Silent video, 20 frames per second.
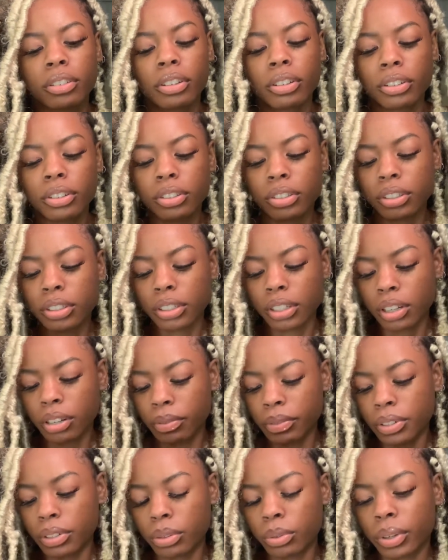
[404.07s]
on yourself
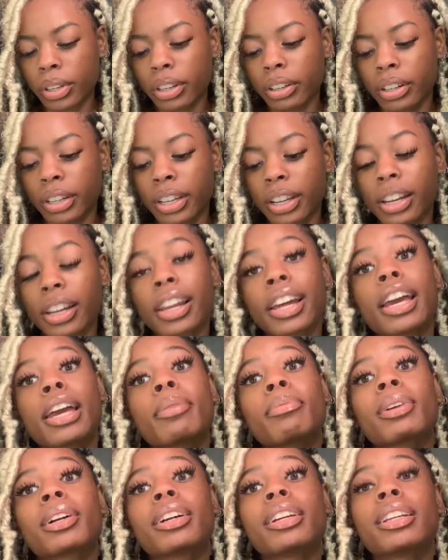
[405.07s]
and do healing.
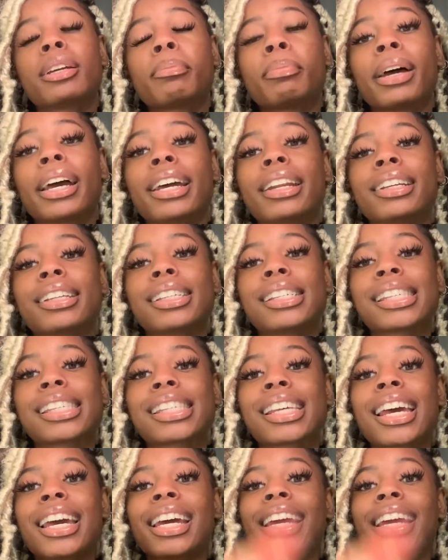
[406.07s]
Claim your independence.